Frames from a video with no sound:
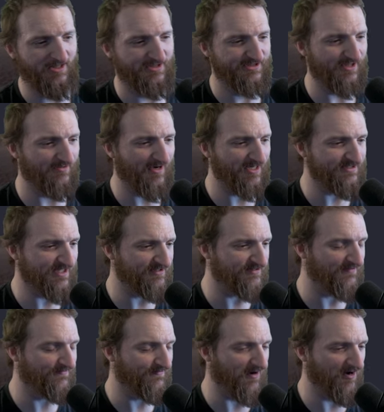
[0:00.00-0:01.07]
So I set
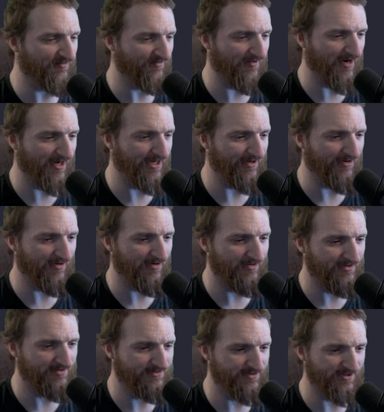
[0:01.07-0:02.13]
the font right here
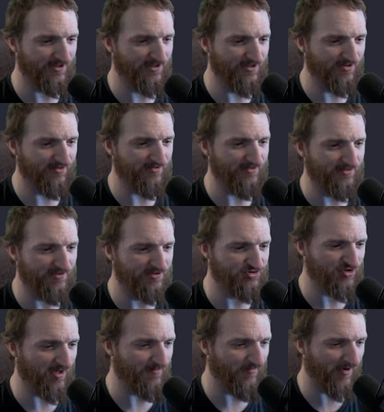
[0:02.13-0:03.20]
to
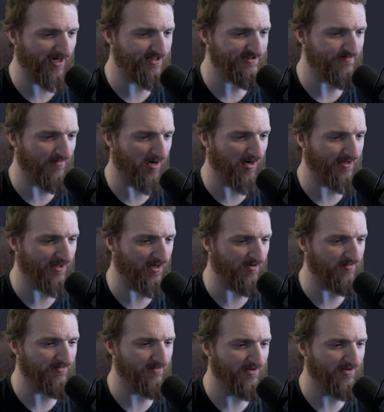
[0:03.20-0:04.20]
JetBrains Mono,